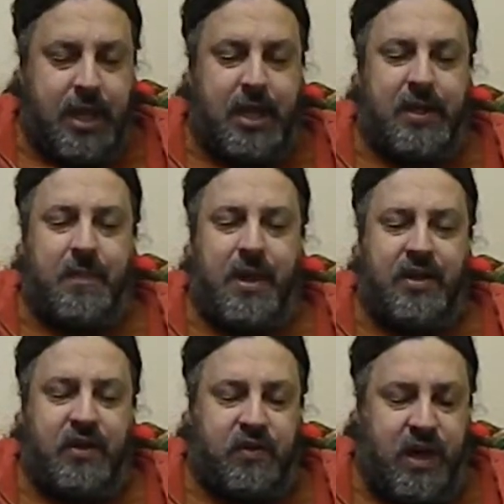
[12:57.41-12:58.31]
And
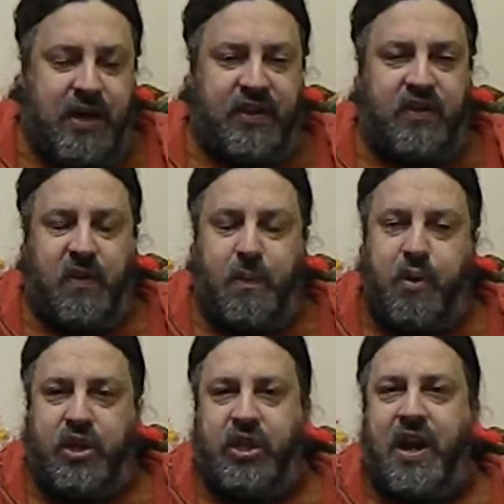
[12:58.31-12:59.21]
Ubuntu trying to sort of
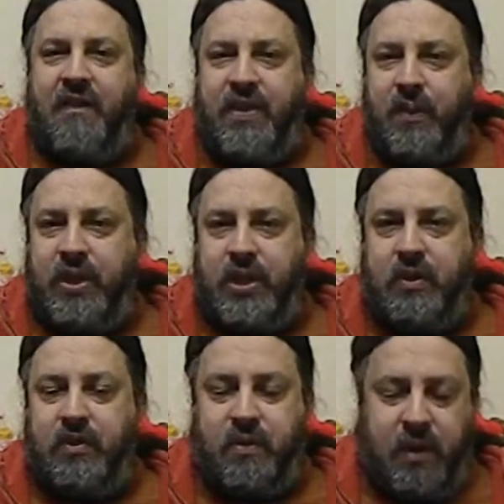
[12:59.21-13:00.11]
push off the
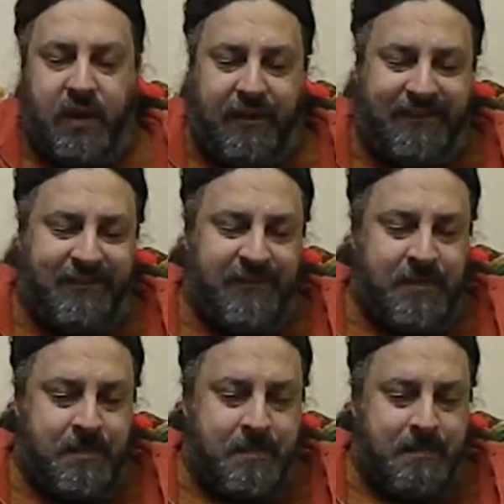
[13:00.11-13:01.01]
original, um,
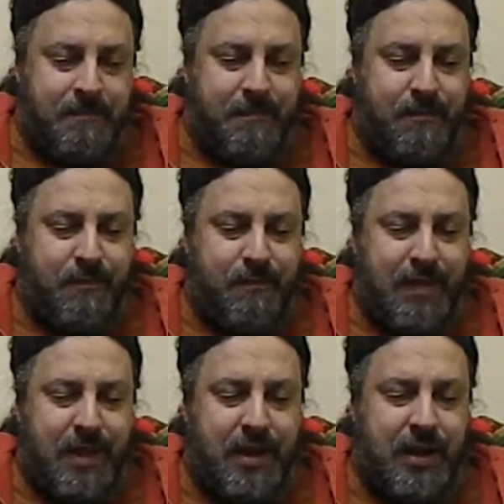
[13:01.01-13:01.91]

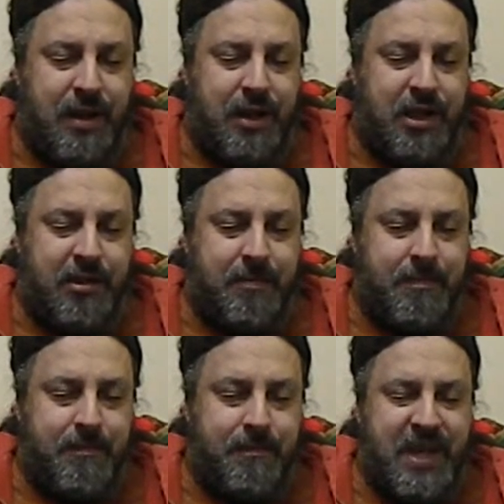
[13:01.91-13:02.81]
uh,
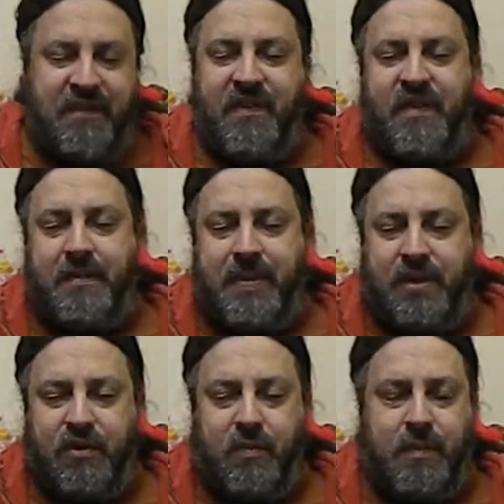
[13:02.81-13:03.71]
the F F M P
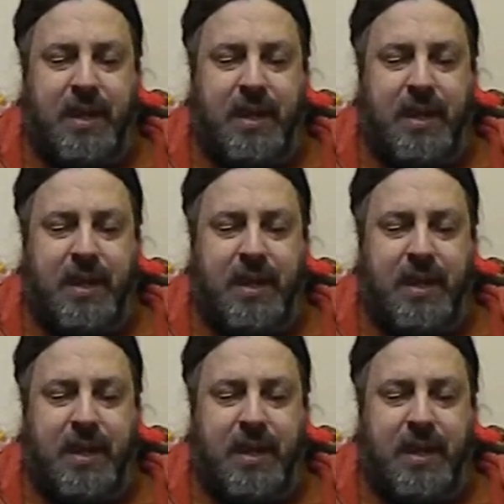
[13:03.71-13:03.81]
E G group